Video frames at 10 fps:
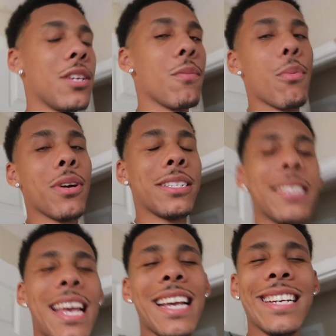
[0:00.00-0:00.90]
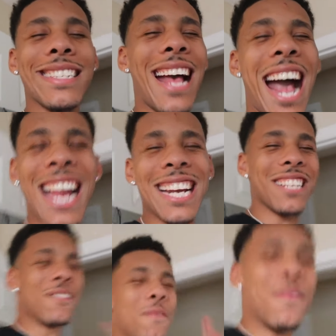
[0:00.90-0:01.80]
And your boy Say is out of
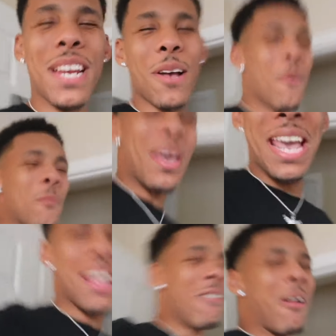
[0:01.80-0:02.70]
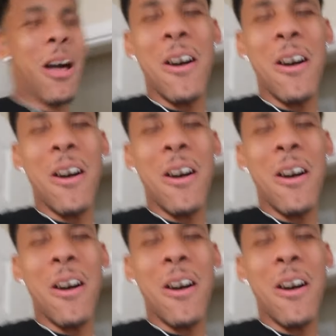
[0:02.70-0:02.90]
this video, man.